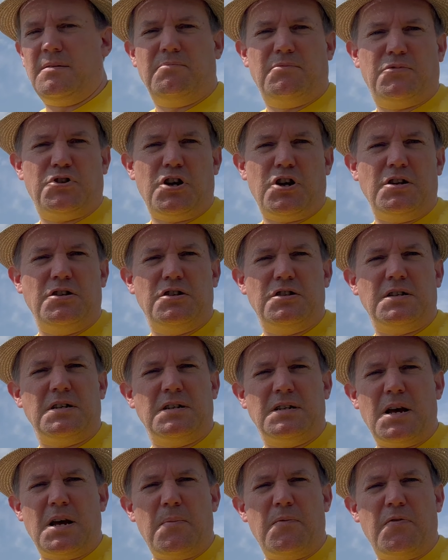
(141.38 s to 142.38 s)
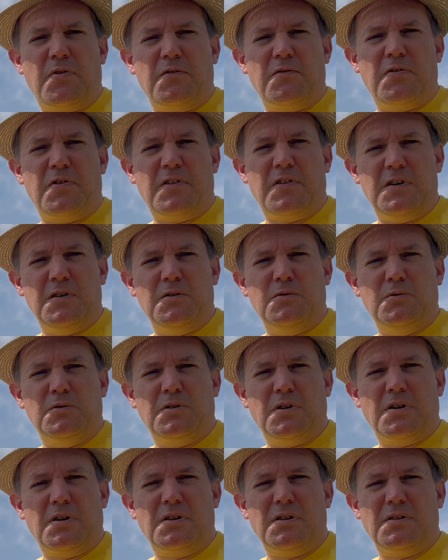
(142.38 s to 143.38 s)
changes in depth of field
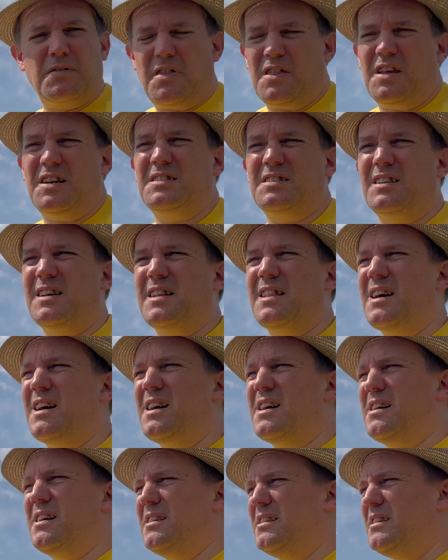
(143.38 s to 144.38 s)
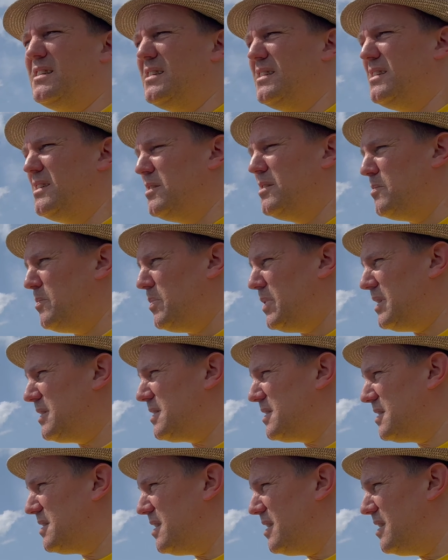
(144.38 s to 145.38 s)
and things like that,
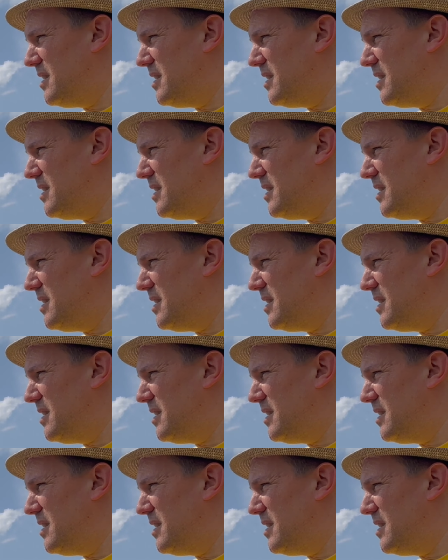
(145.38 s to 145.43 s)
but